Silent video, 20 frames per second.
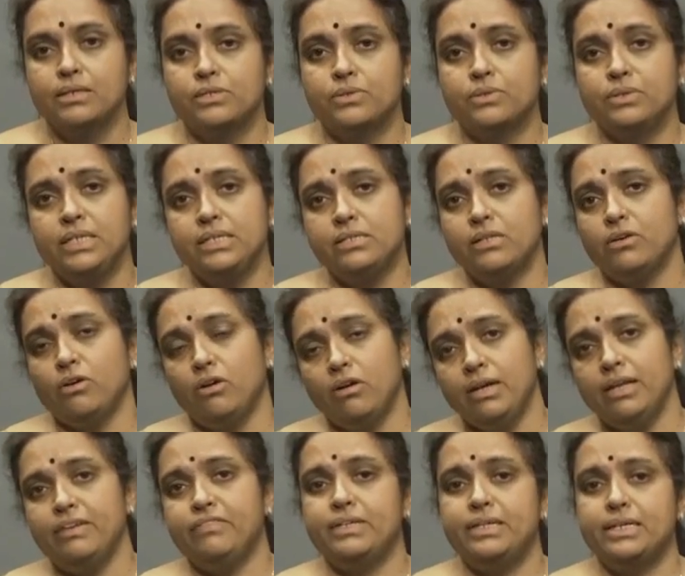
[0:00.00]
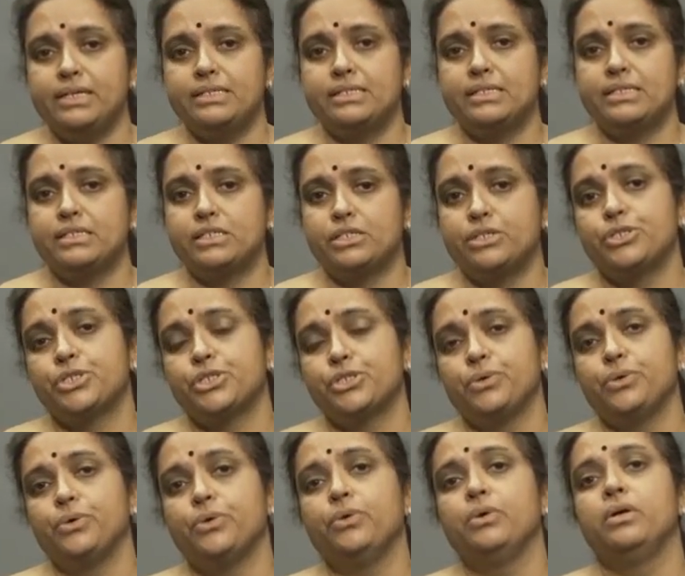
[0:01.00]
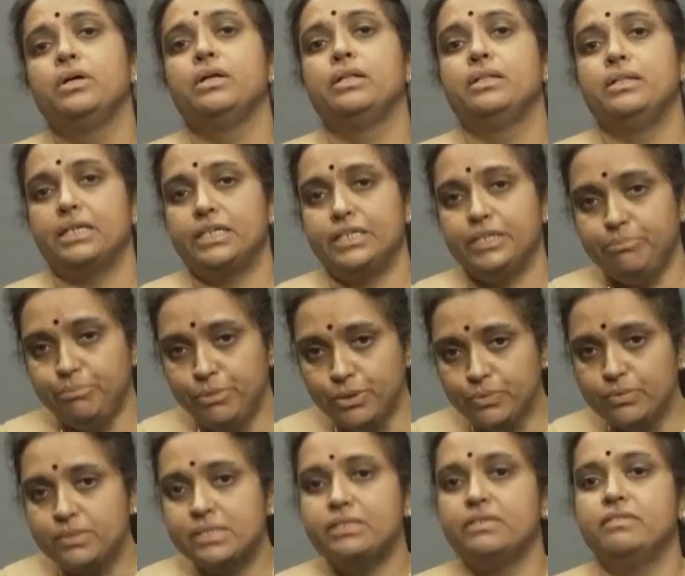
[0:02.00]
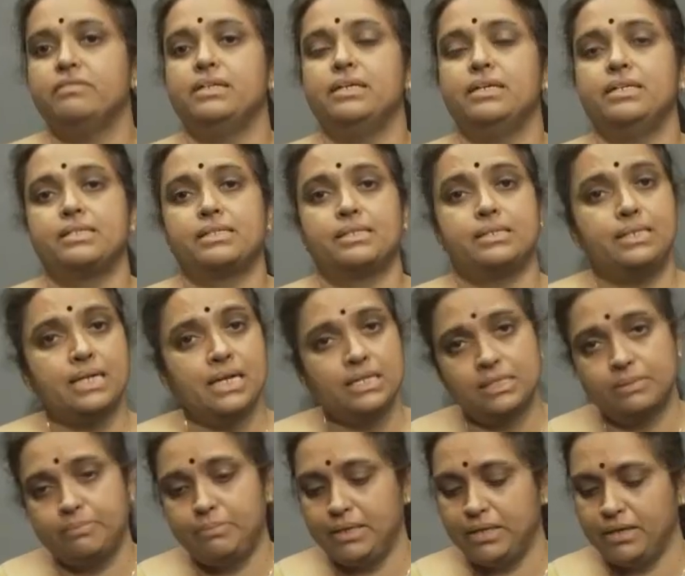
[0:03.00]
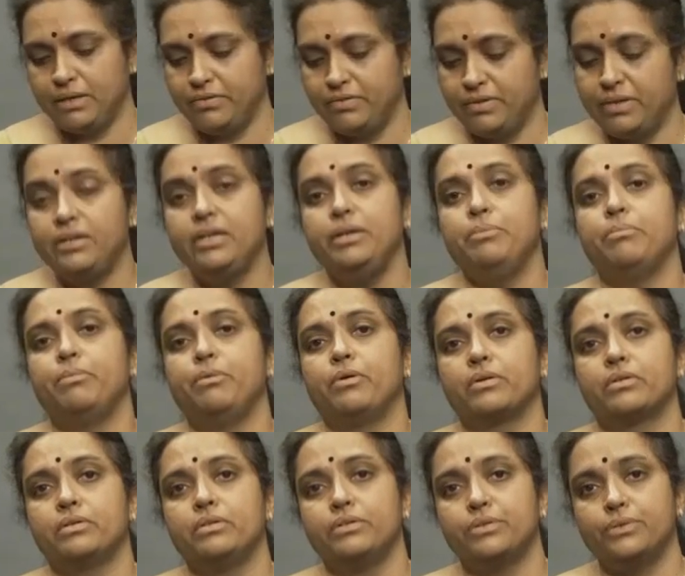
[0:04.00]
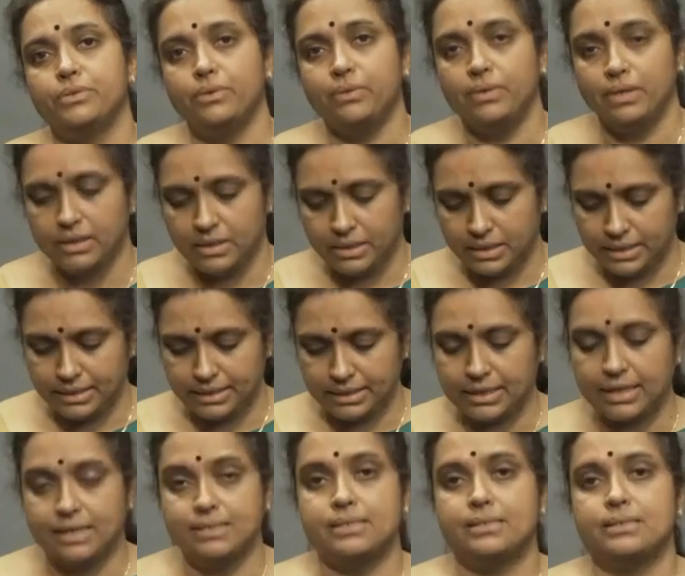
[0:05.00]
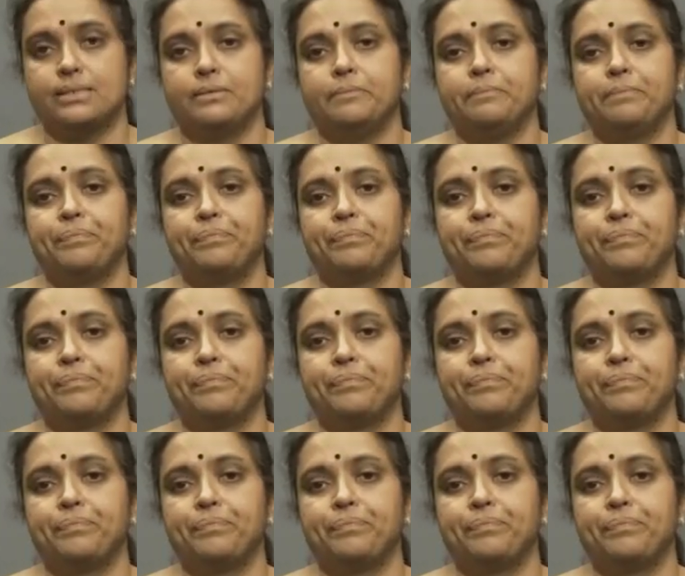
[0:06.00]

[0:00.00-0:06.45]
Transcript: So, these are all evidences to show that immune surveillance does play a very important role in cancer.